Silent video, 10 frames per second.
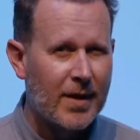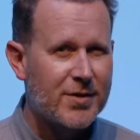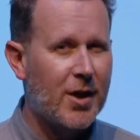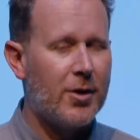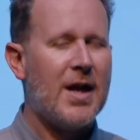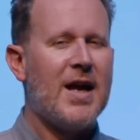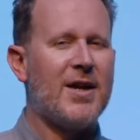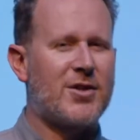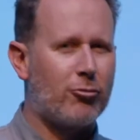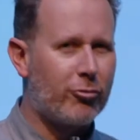So
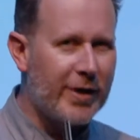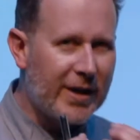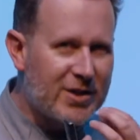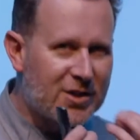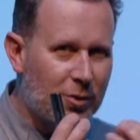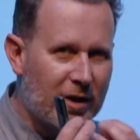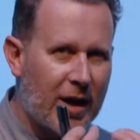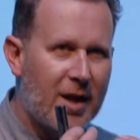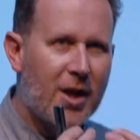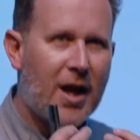it's a really
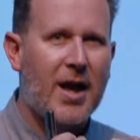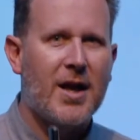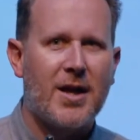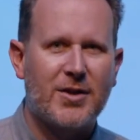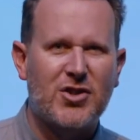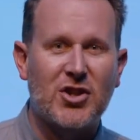it's